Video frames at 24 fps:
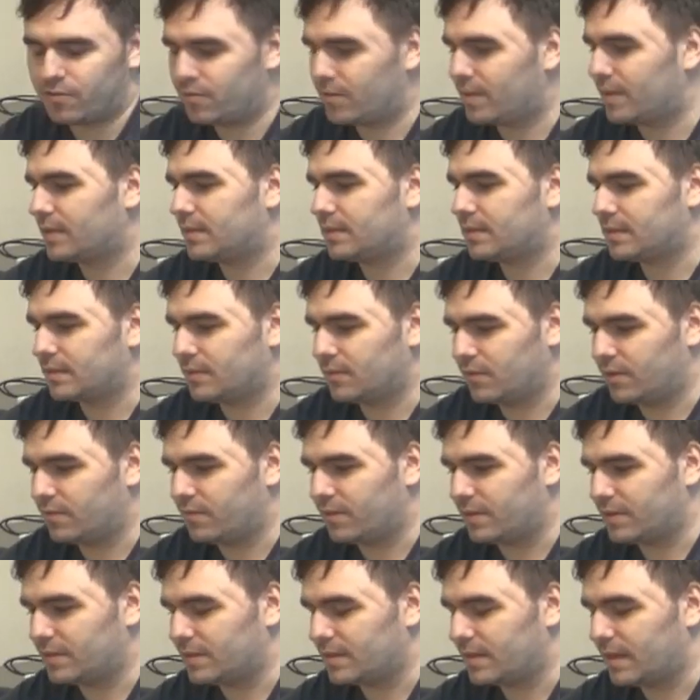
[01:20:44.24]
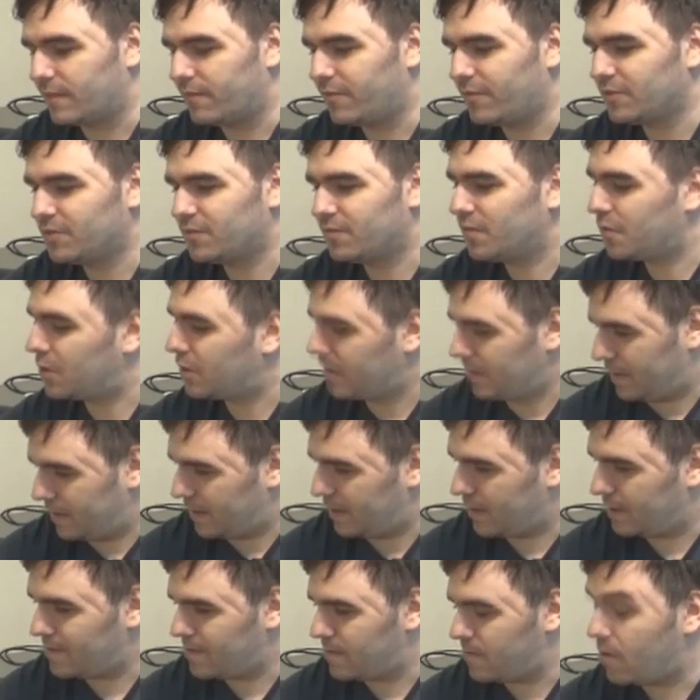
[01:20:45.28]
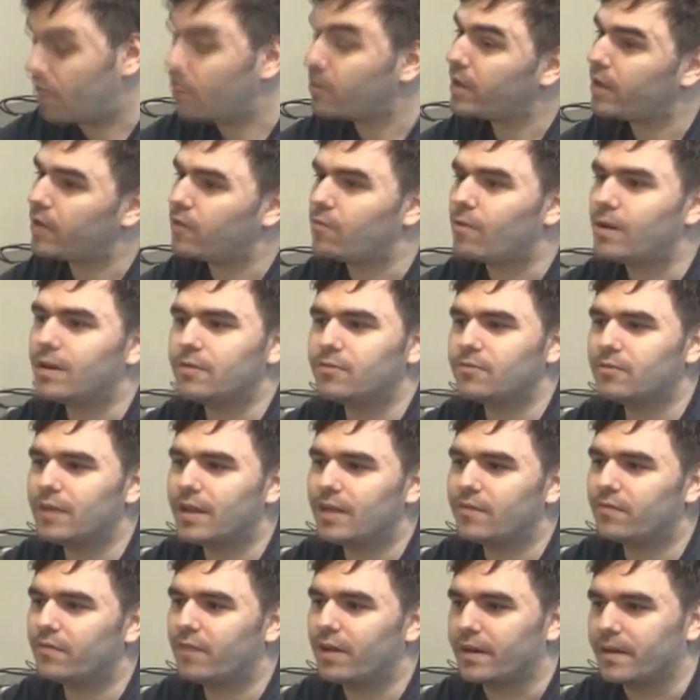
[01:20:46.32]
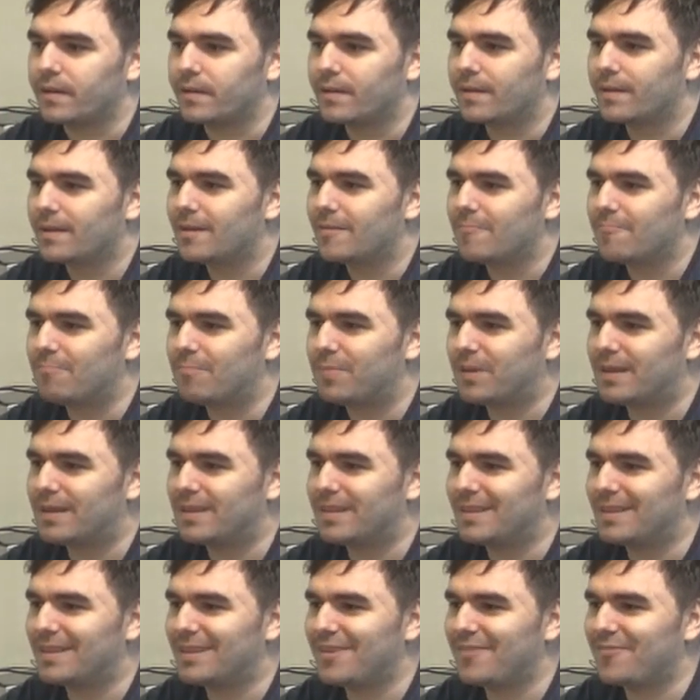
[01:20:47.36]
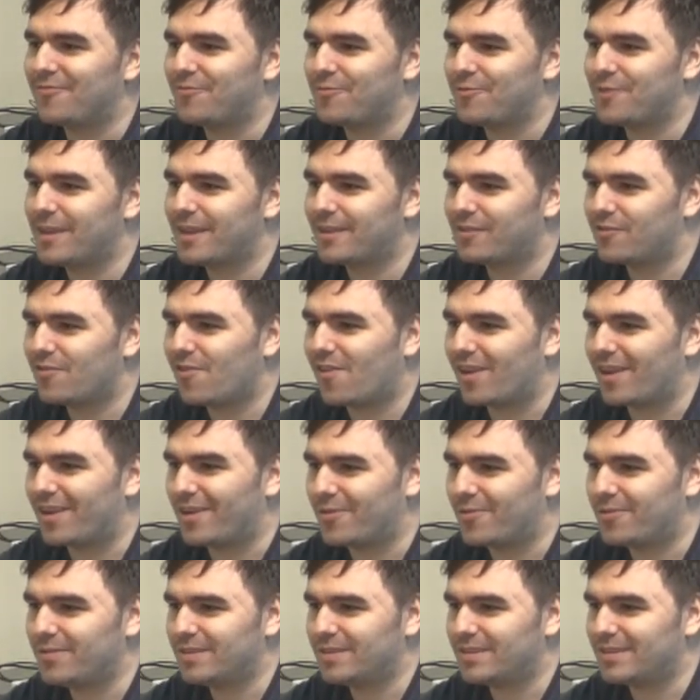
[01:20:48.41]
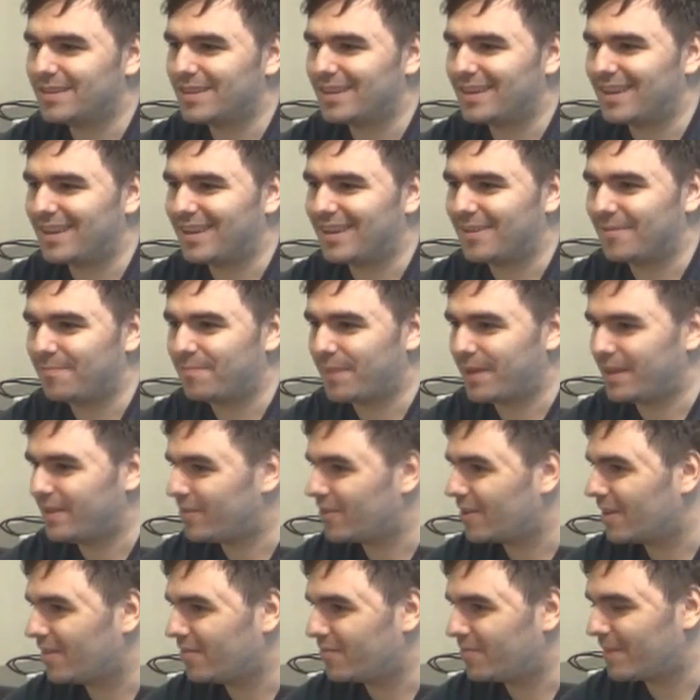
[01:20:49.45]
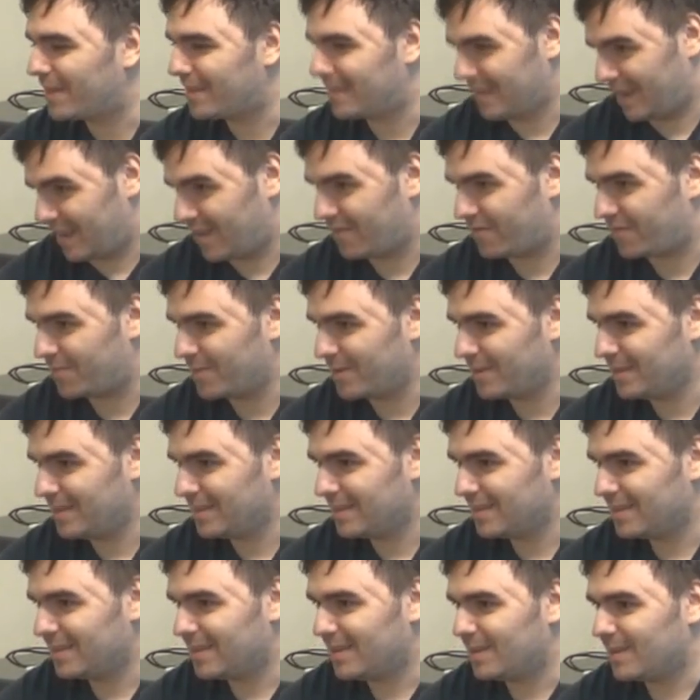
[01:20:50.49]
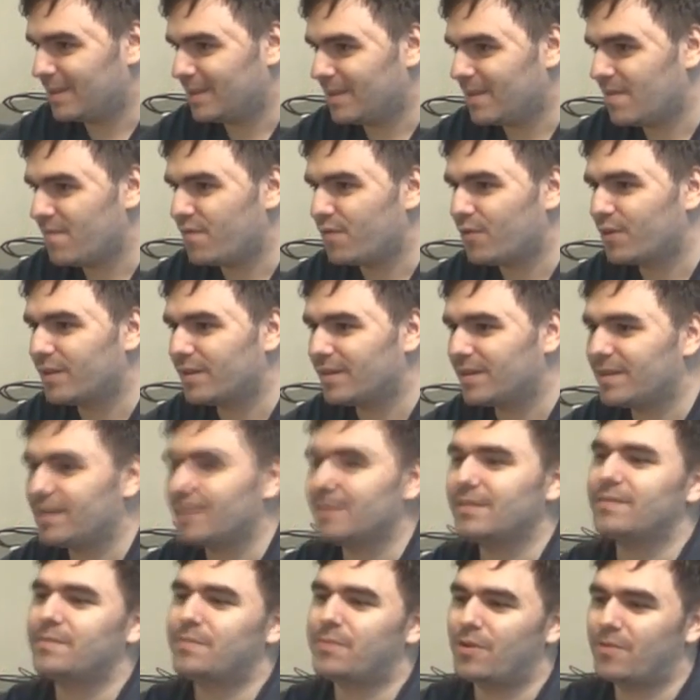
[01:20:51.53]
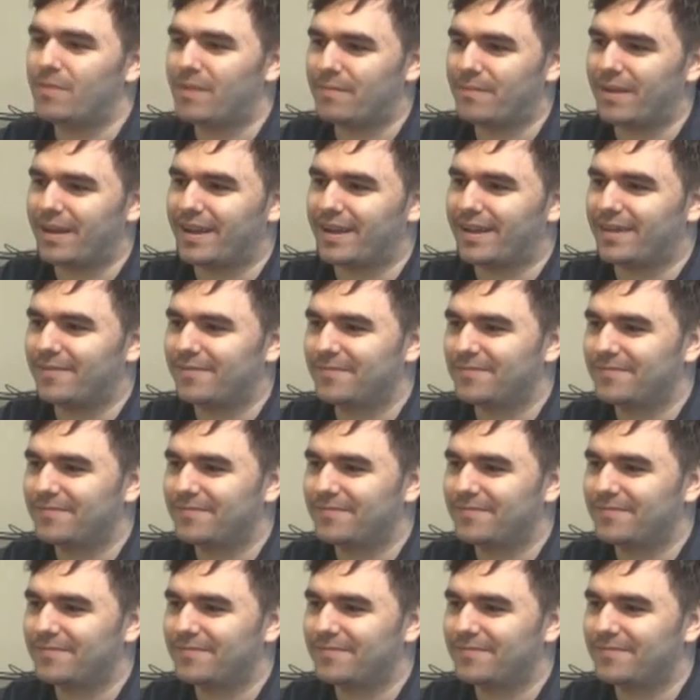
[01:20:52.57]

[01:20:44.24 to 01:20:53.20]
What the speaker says: U.S. universities, like, first of all, okay, you want to do that, fine. But if you get your loan paid off by the government, give your diploma back.